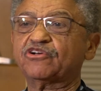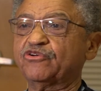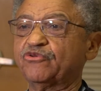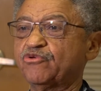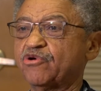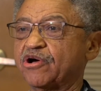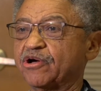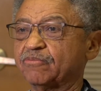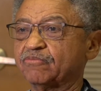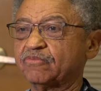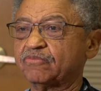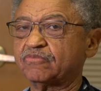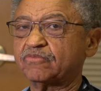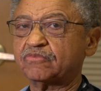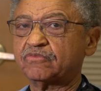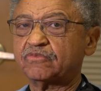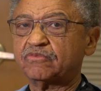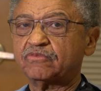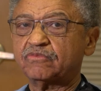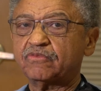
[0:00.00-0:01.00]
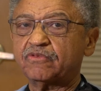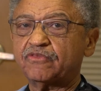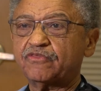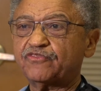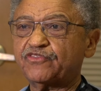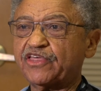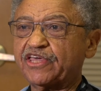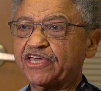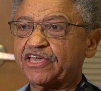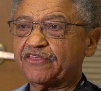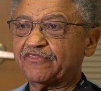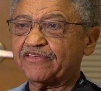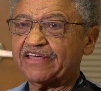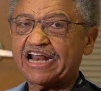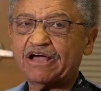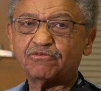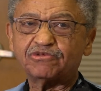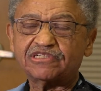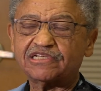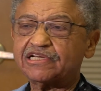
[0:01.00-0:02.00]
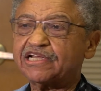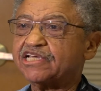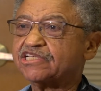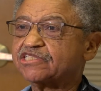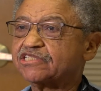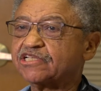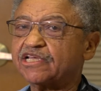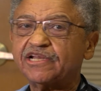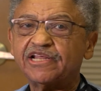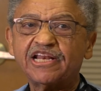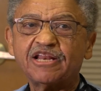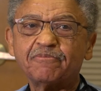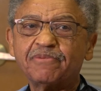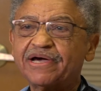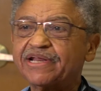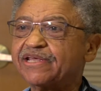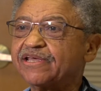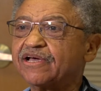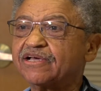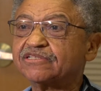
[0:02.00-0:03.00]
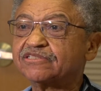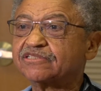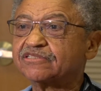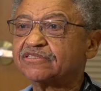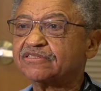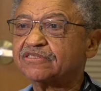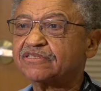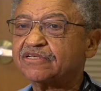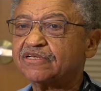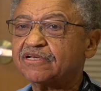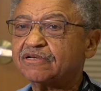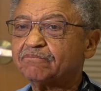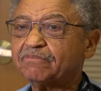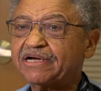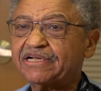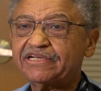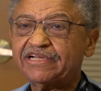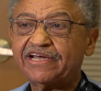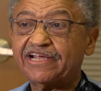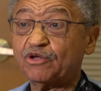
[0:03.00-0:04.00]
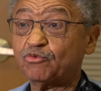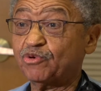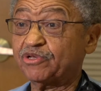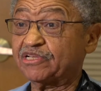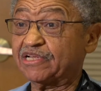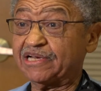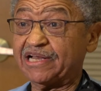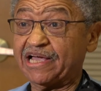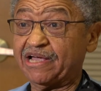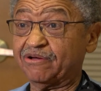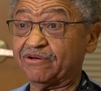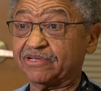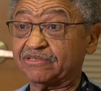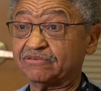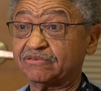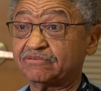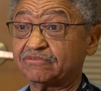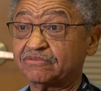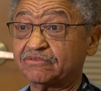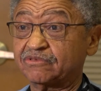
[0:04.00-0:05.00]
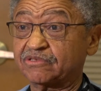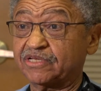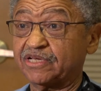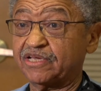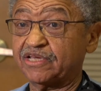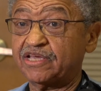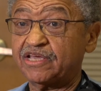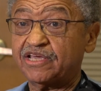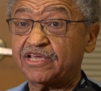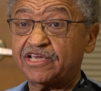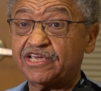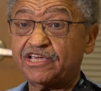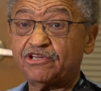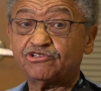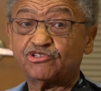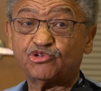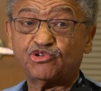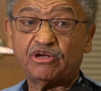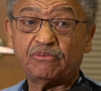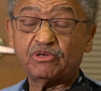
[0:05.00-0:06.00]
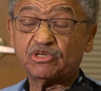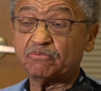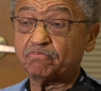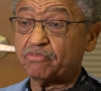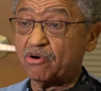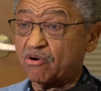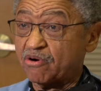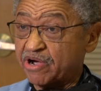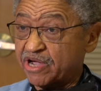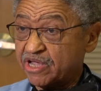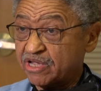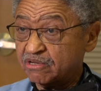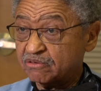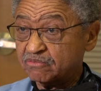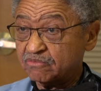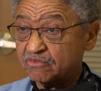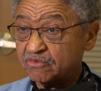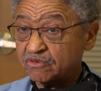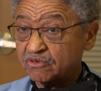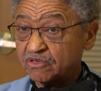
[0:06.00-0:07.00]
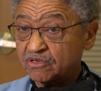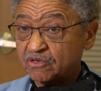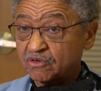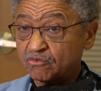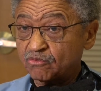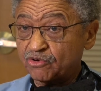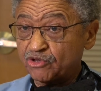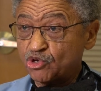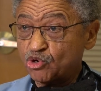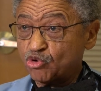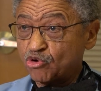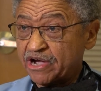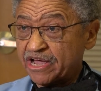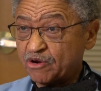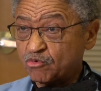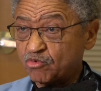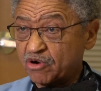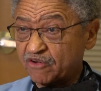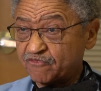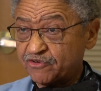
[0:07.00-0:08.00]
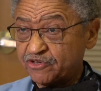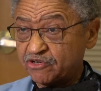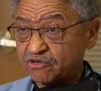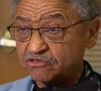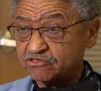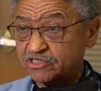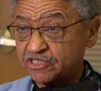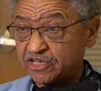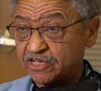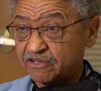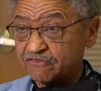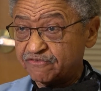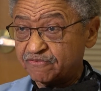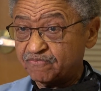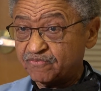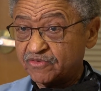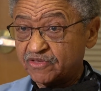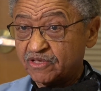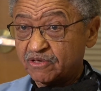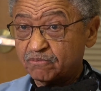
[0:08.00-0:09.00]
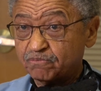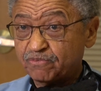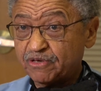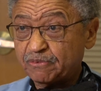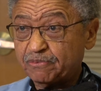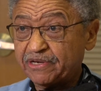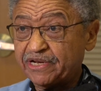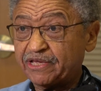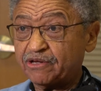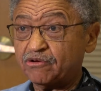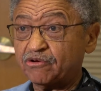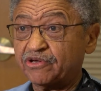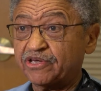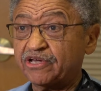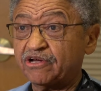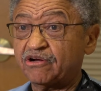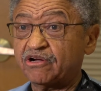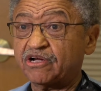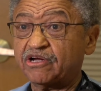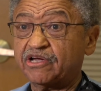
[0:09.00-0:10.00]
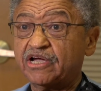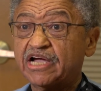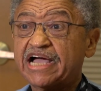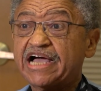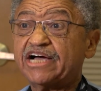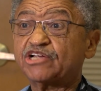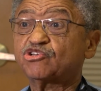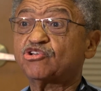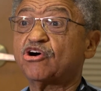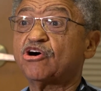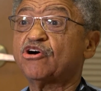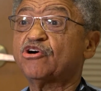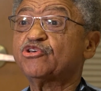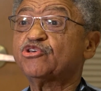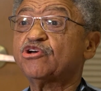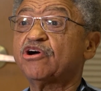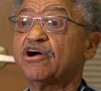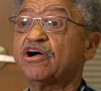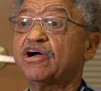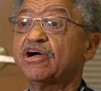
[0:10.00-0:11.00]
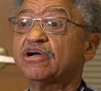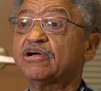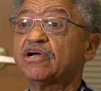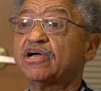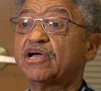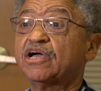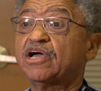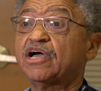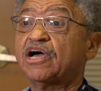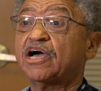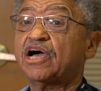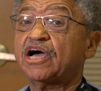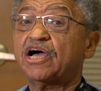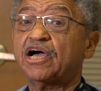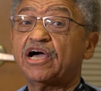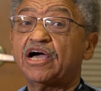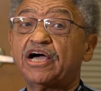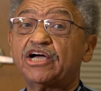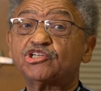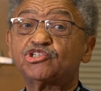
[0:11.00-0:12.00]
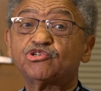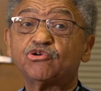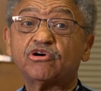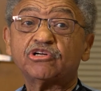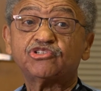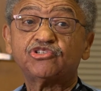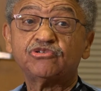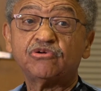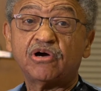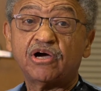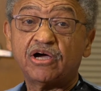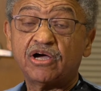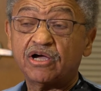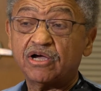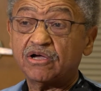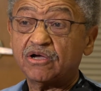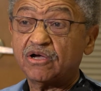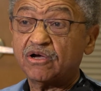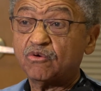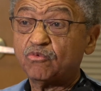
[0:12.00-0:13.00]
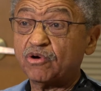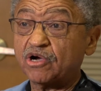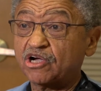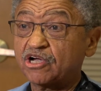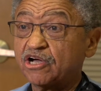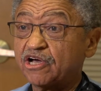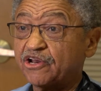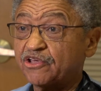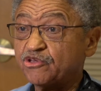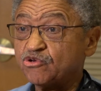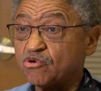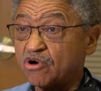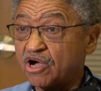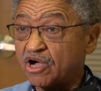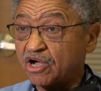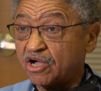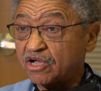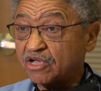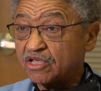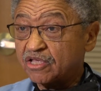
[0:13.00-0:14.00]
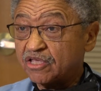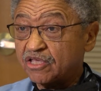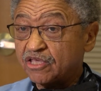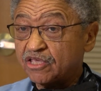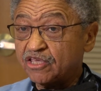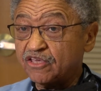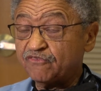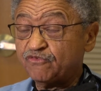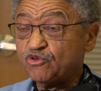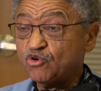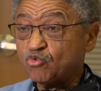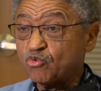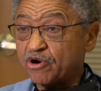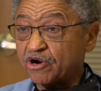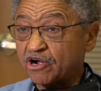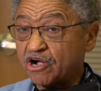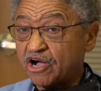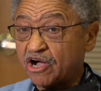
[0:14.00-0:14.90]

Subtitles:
grew up thinking that I was less than anybody else. My daddy wouldn't allow it, okay? He used to tell me, he said, boy, when you go out and work for yourself, people ain't gonna care how tall you are, how short you are, what color you are. If you work